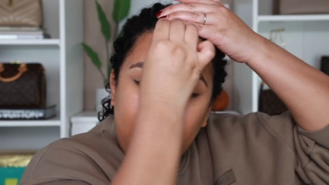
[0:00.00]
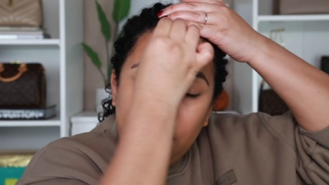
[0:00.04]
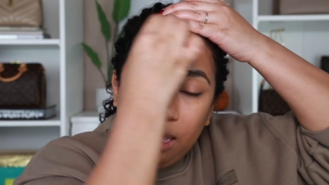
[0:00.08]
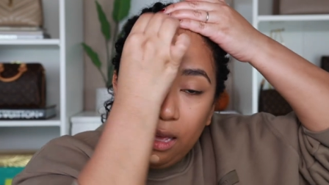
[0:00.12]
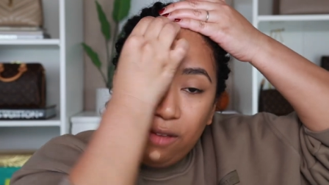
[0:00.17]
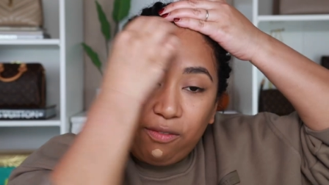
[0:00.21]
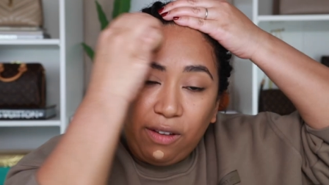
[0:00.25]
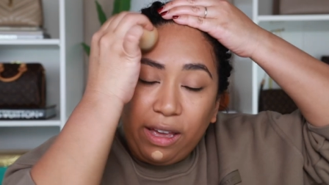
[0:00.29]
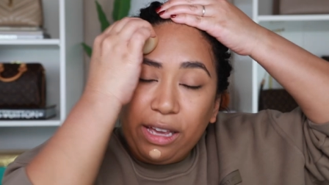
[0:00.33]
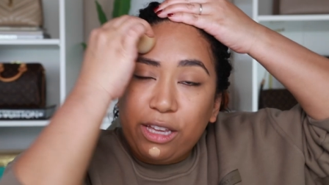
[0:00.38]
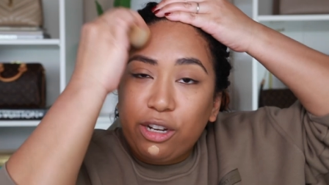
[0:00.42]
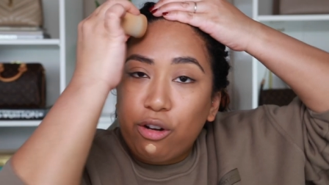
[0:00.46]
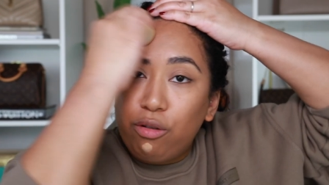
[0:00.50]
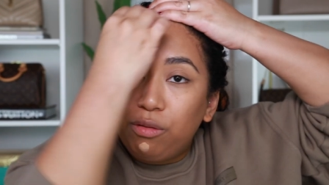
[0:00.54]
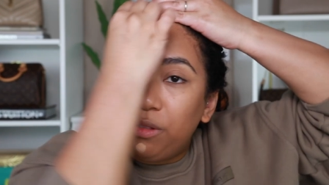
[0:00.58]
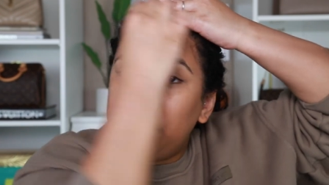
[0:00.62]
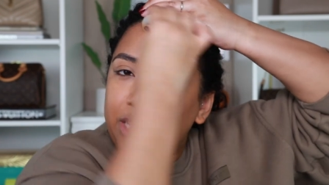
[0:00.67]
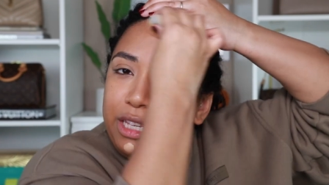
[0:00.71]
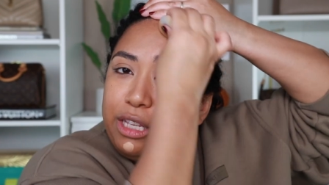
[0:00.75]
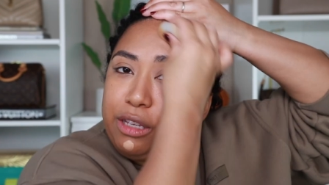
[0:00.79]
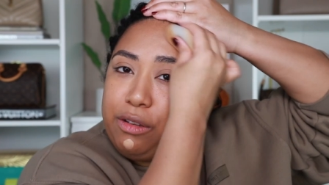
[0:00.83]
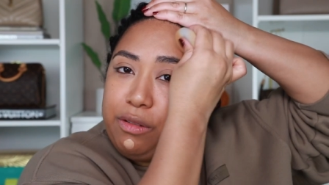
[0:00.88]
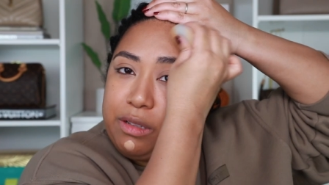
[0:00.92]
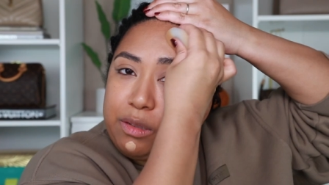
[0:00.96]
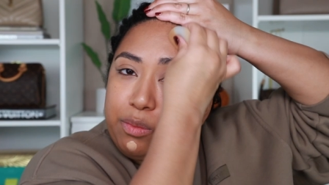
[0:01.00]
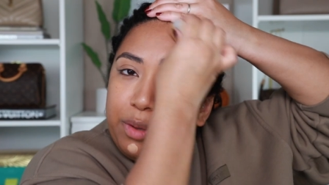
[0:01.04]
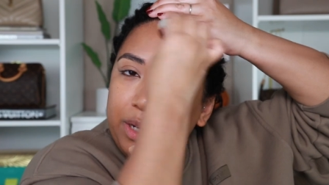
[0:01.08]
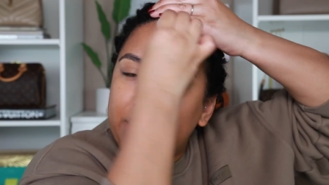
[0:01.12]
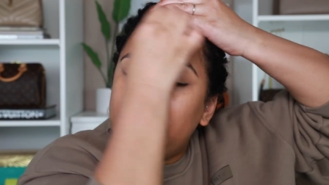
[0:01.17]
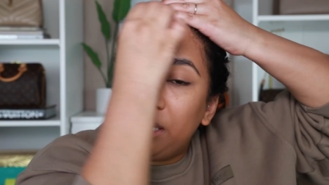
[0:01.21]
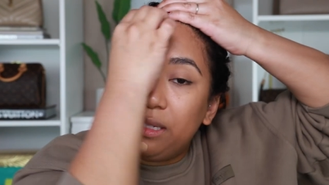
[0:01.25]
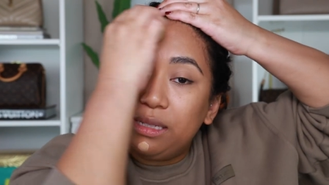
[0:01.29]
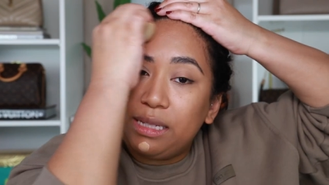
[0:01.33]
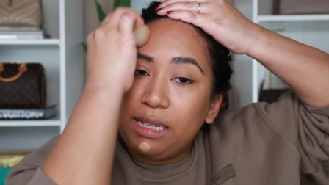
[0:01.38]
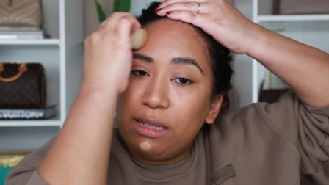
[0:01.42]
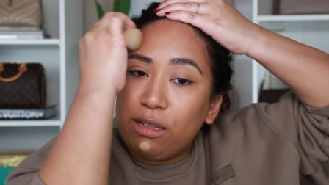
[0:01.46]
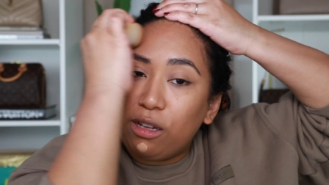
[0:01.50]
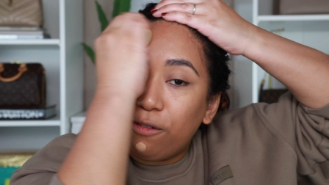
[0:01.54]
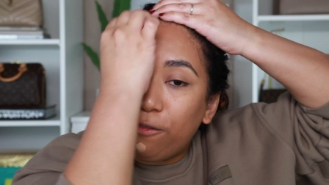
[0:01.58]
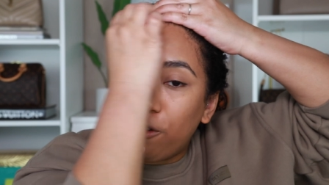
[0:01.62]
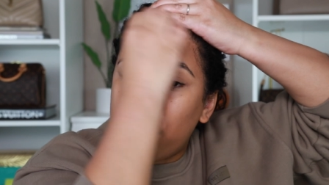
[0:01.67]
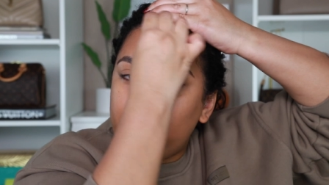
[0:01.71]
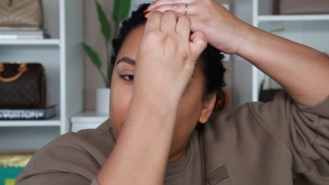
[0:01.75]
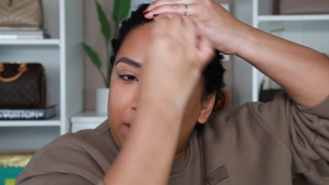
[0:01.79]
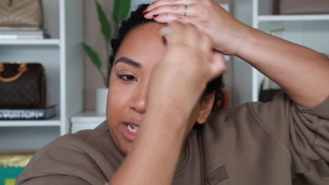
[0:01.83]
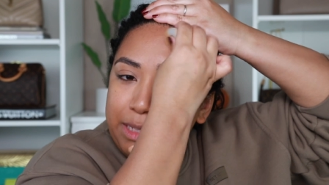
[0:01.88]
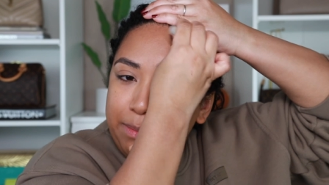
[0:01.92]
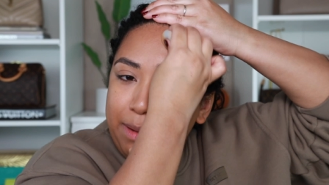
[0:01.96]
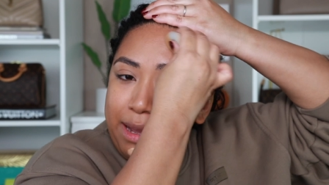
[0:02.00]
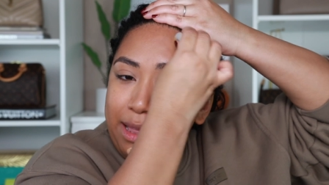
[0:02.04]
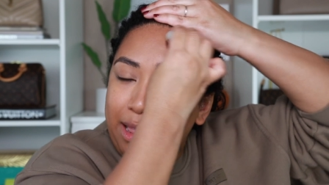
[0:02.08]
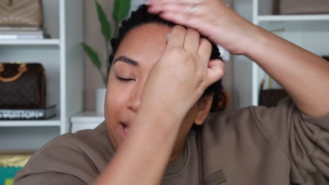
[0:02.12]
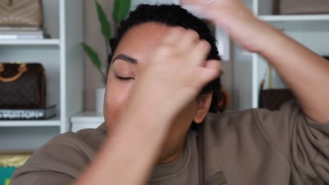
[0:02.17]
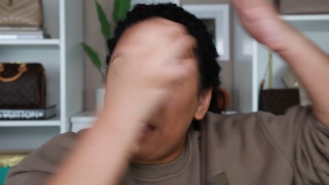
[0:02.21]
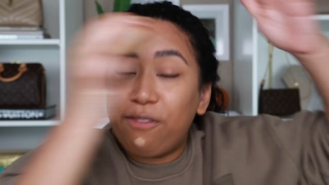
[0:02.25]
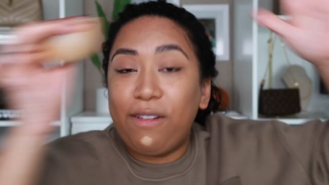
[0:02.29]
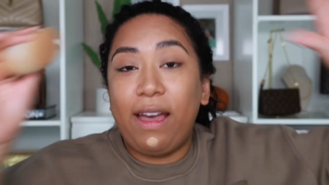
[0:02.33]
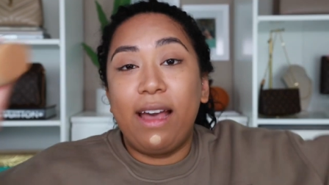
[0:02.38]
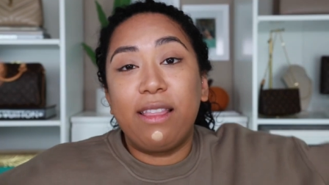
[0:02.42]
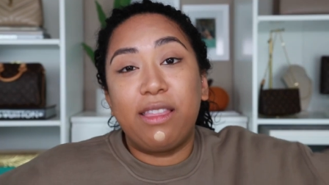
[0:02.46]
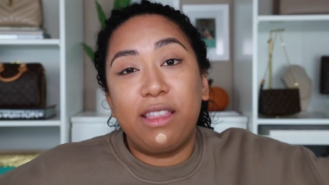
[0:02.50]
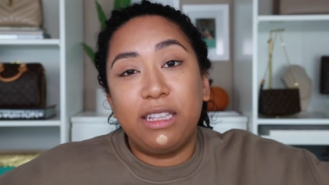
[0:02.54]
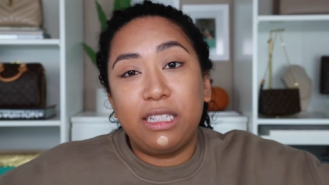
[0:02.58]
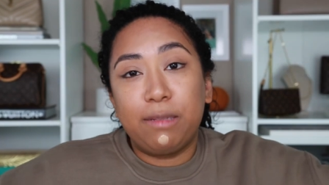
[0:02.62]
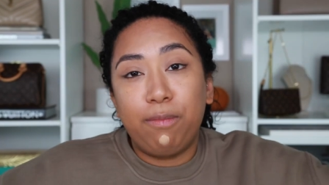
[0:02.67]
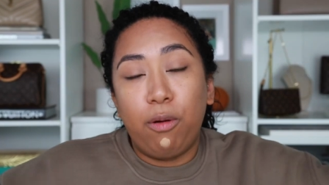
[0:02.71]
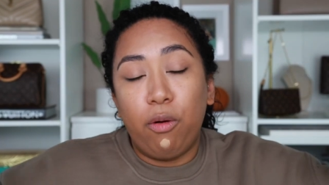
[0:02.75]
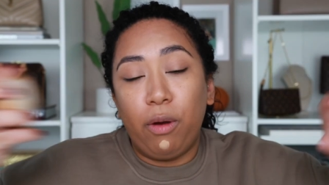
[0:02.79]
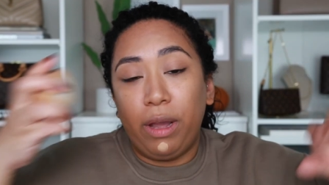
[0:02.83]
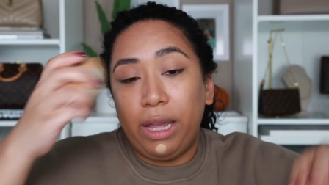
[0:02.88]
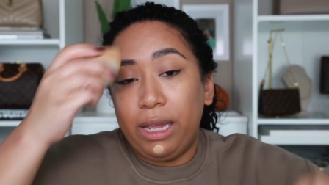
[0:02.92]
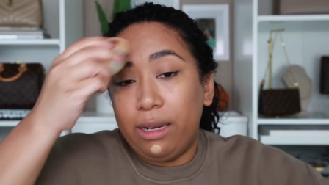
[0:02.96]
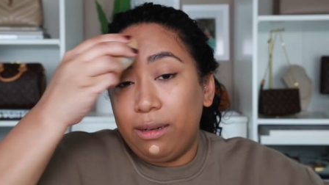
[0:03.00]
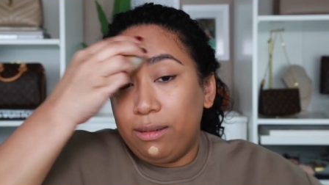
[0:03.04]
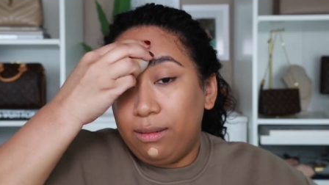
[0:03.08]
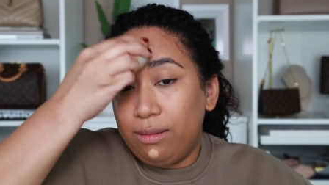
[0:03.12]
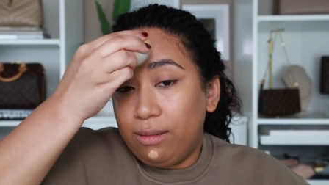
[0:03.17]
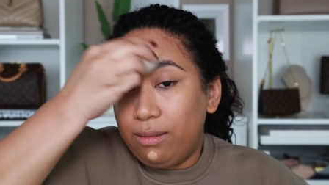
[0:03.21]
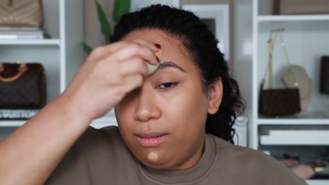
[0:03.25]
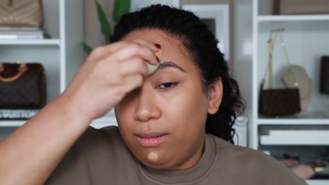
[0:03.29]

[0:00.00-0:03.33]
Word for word: if I could only use one concealer for the rest of my life at this point,